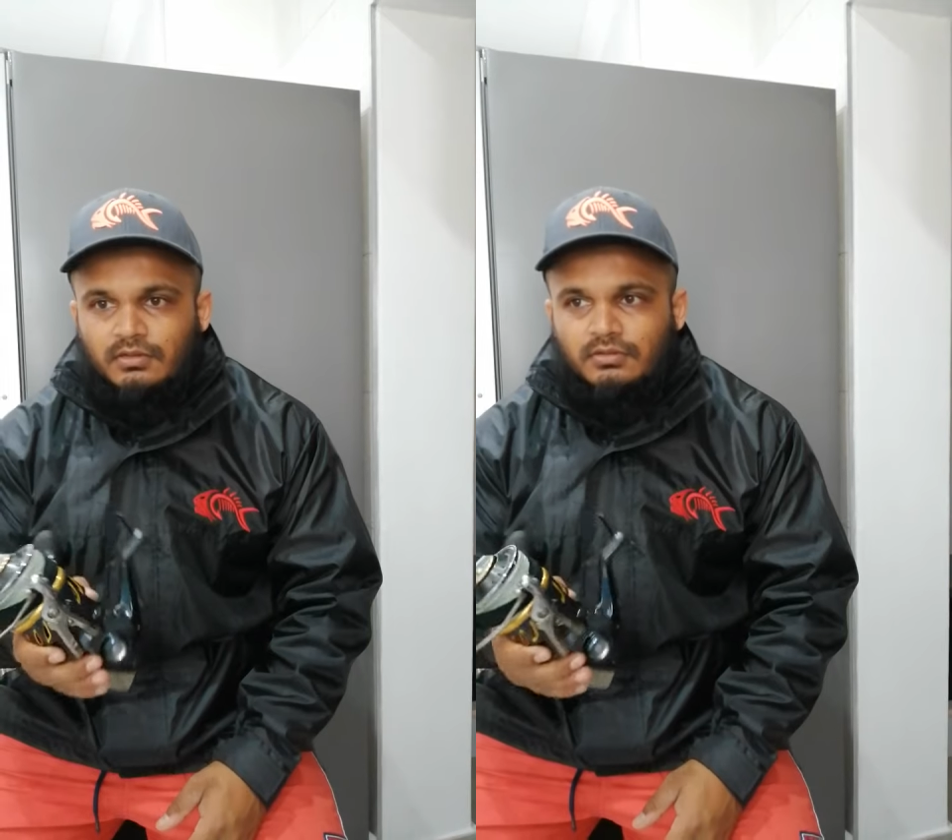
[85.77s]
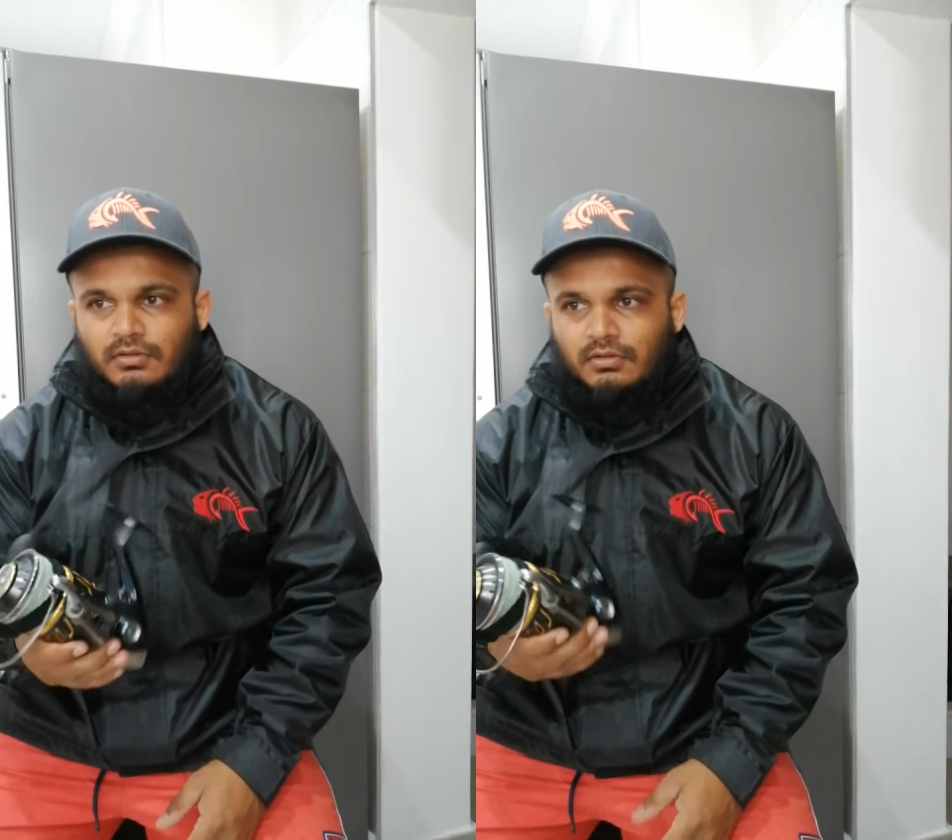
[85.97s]

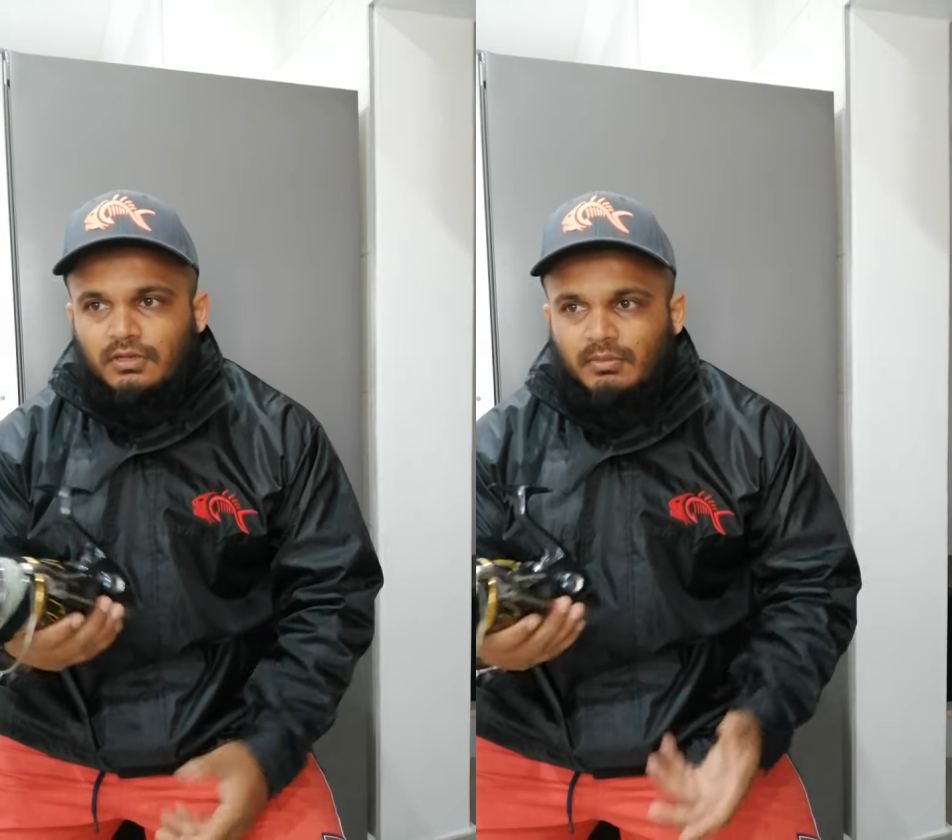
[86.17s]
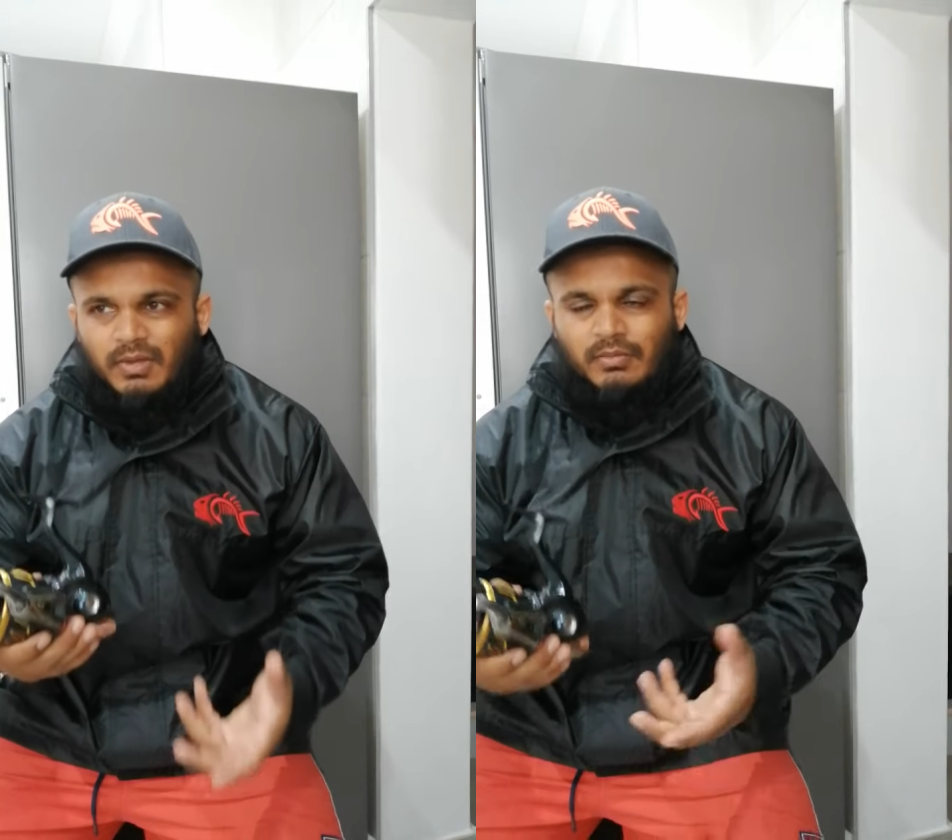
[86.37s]
So
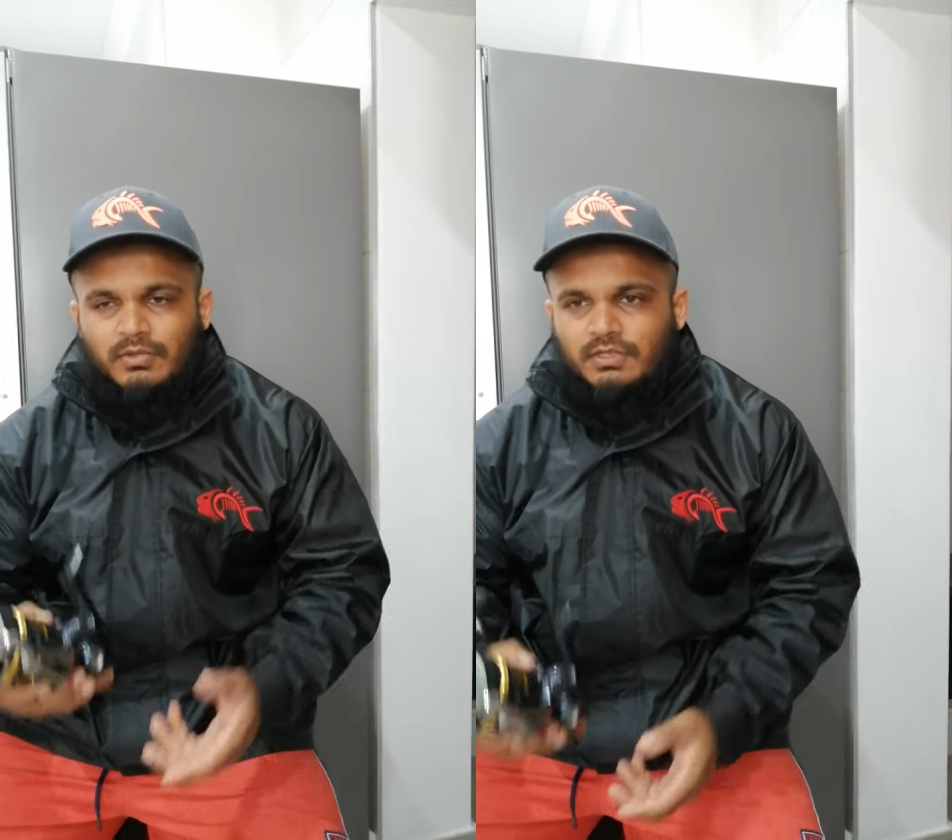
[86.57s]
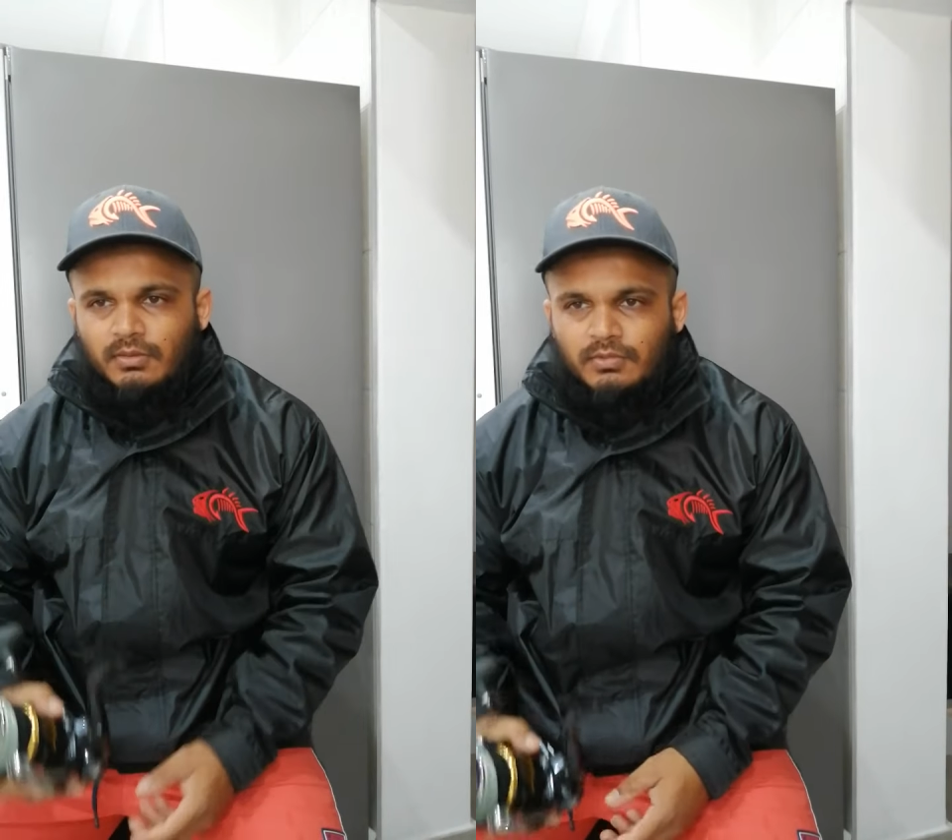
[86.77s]
there might
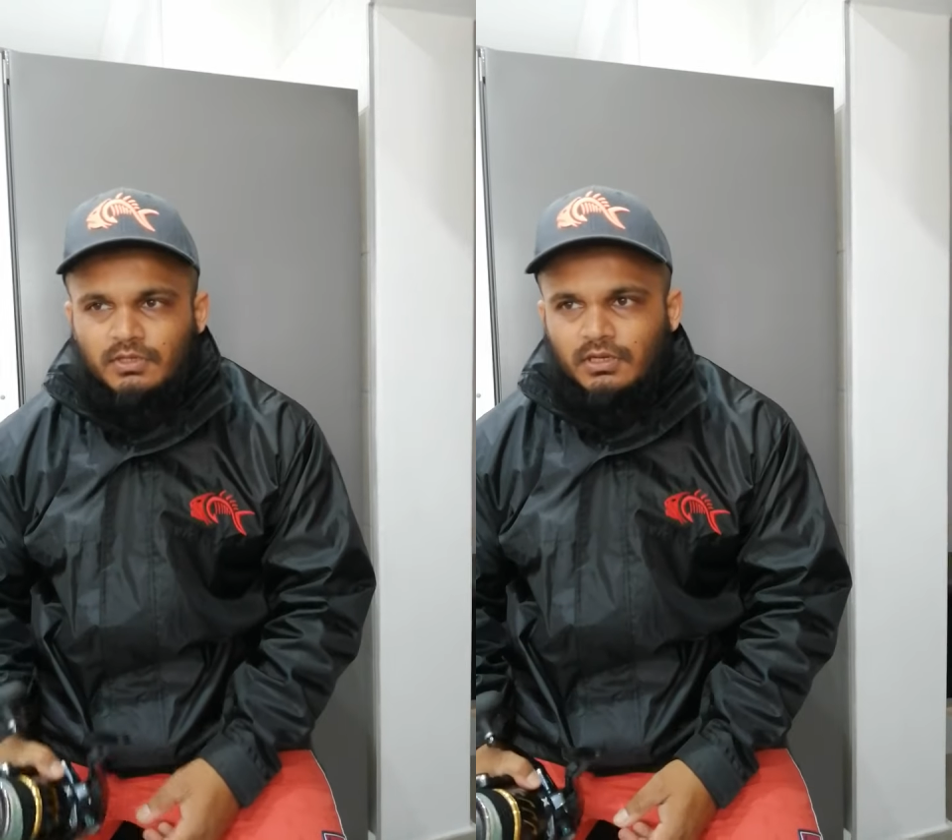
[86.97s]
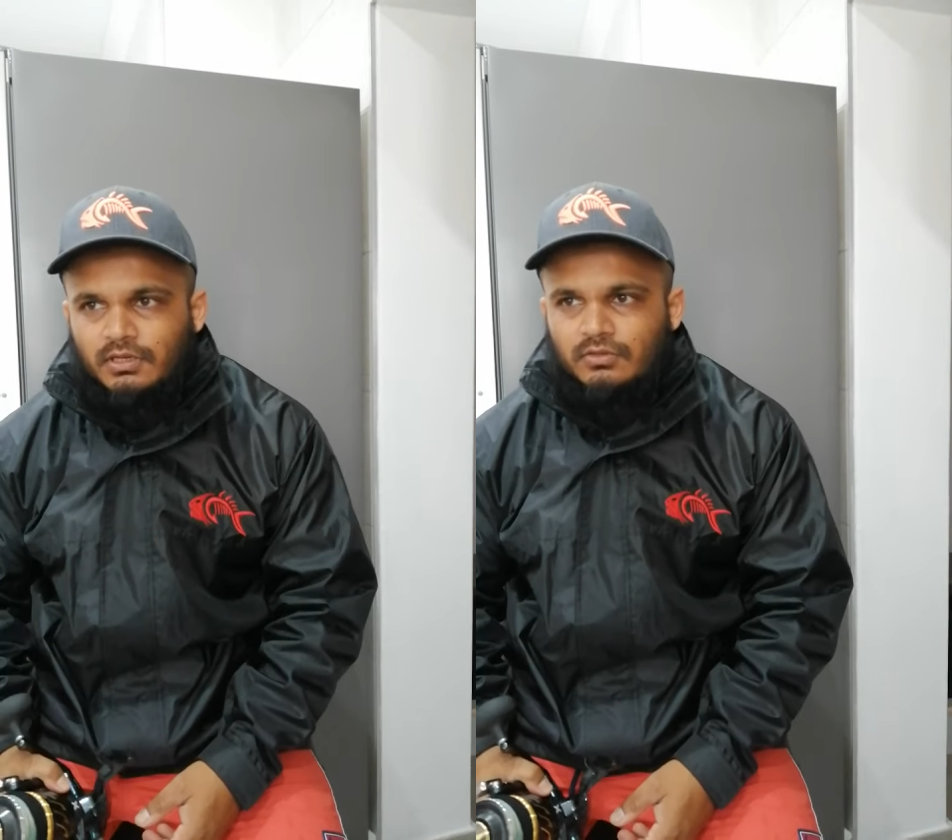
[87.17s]
be some
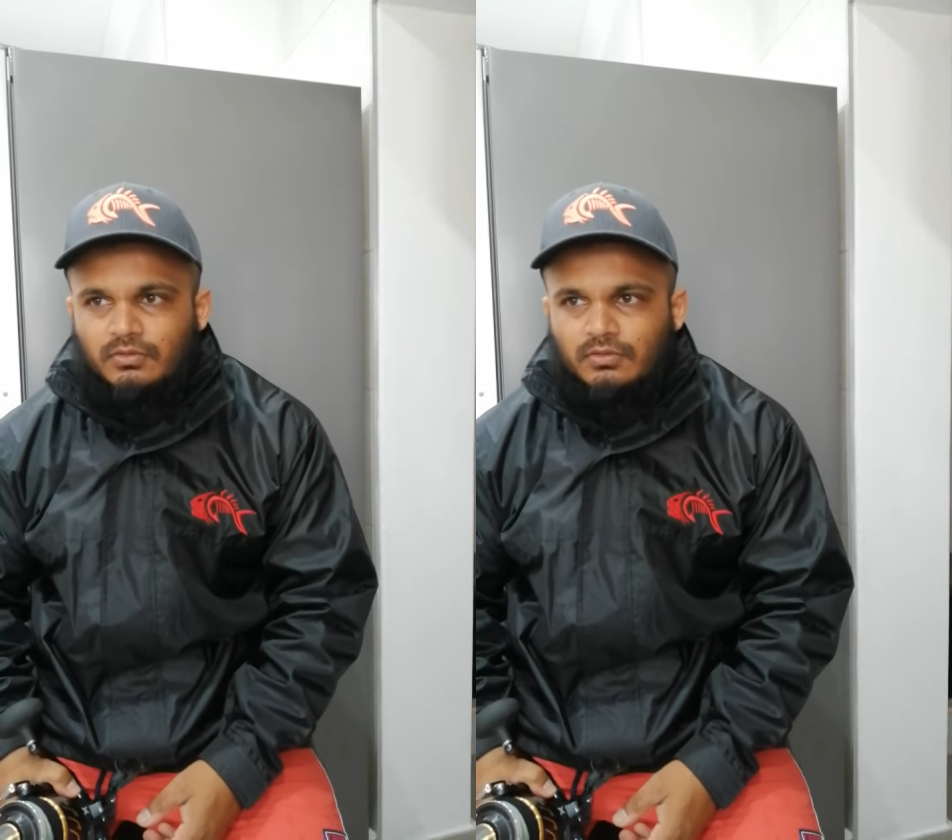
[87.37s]
dirt